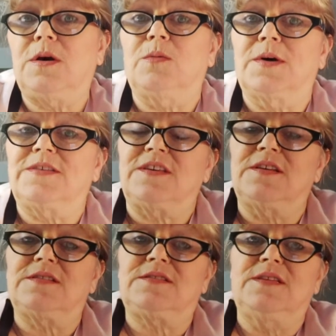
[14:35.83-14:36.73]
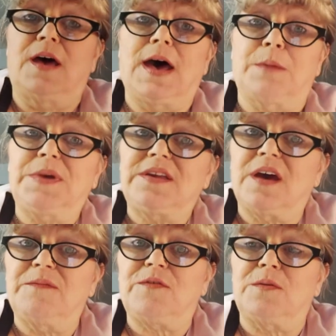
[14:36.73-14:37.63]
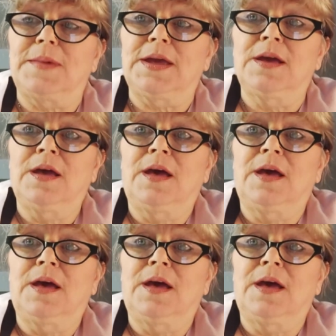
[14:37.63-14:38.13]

It wasn't a happy time for me.